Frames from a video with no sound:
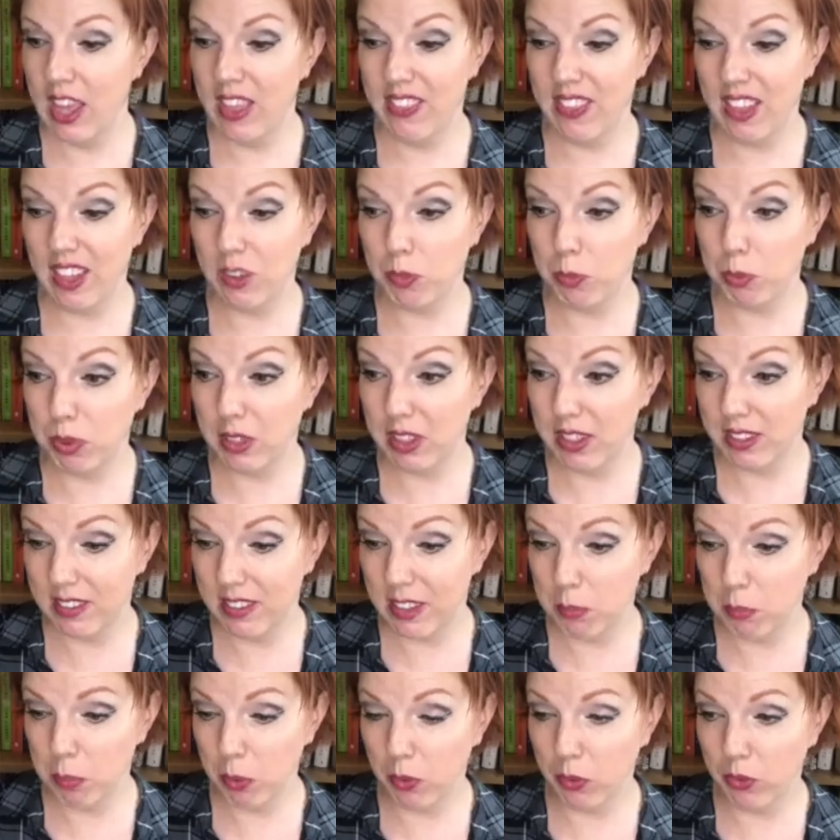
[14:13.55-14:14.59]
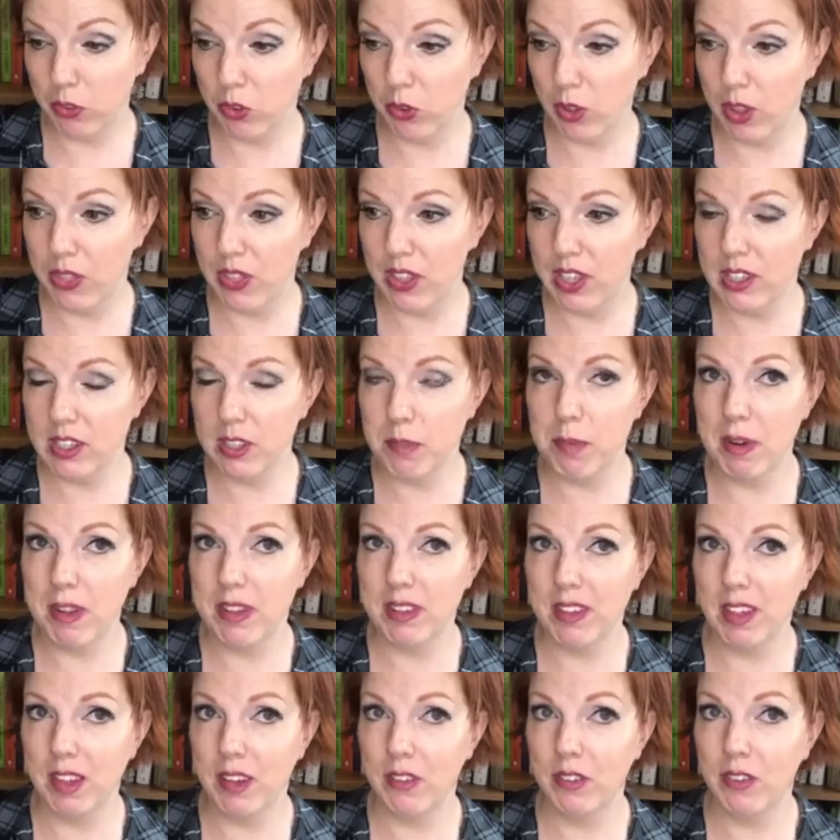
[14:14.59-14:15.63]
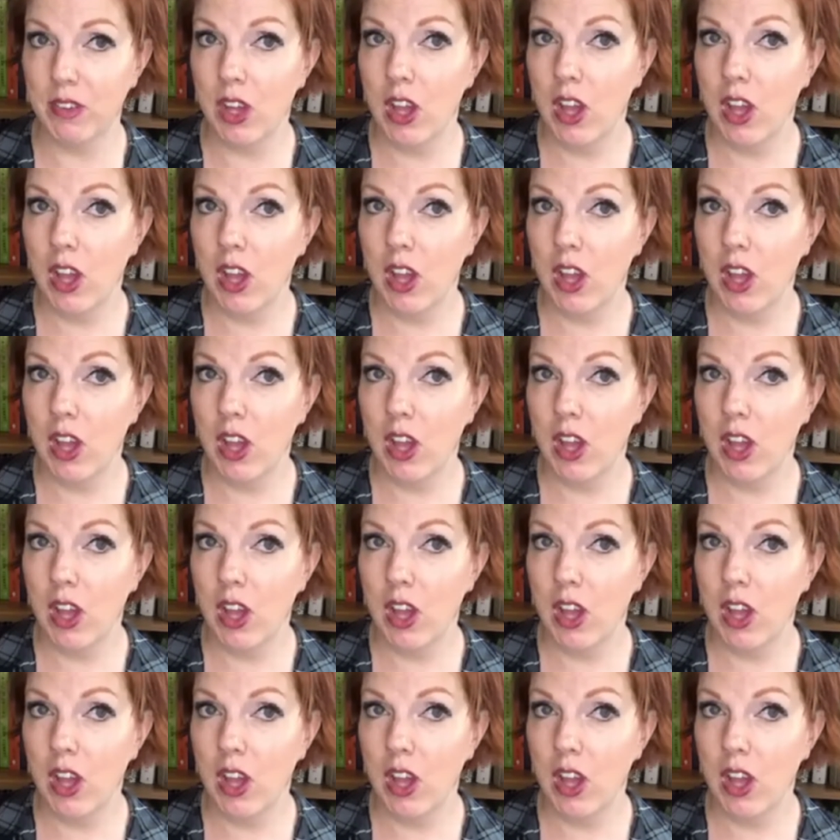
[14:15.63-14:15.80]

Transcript: That's pretty simple. So I think to myself,